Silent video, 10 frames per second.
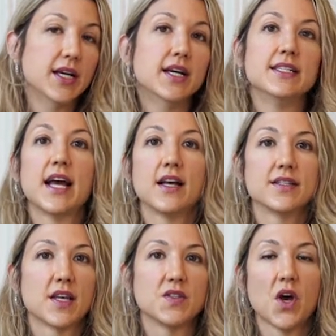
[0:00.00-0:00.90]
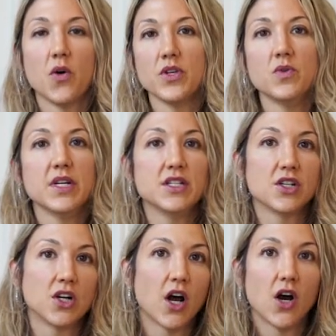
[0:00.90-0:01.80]
tells us, oh, you need to
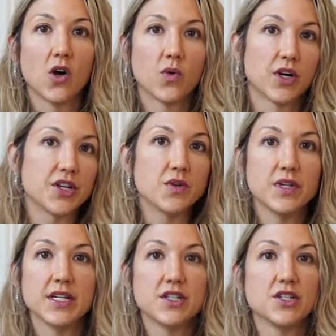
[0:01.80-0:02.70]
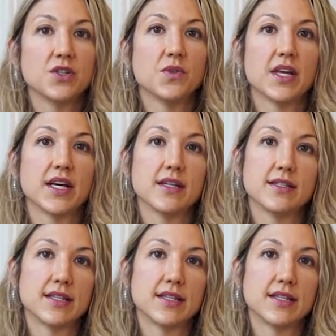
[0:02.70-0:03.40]
go or you need to do this,